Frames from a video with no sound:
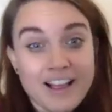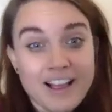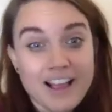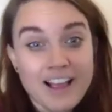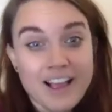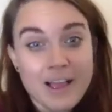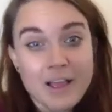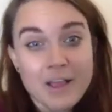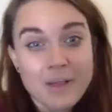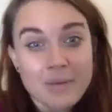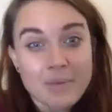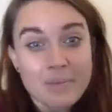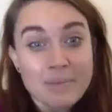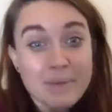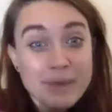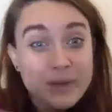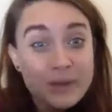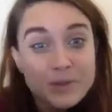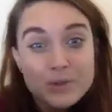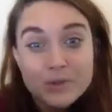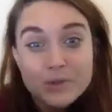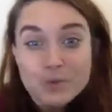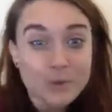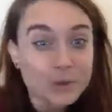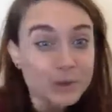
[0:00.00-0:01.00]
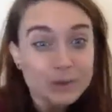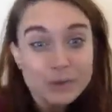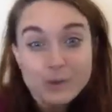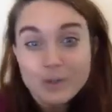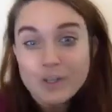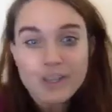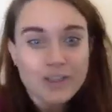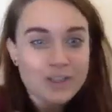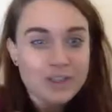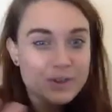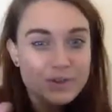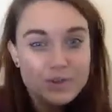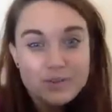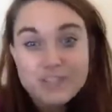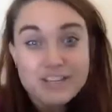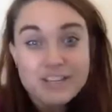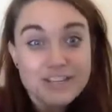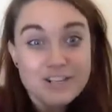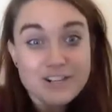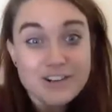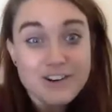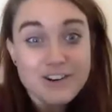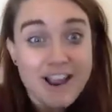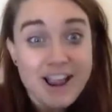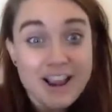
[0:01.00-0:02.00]
a male's role in those
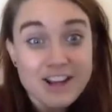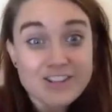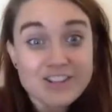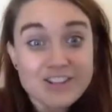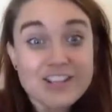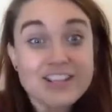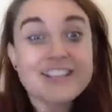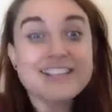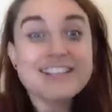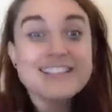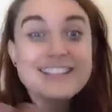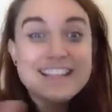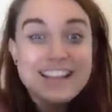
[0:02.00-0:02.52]
interactions,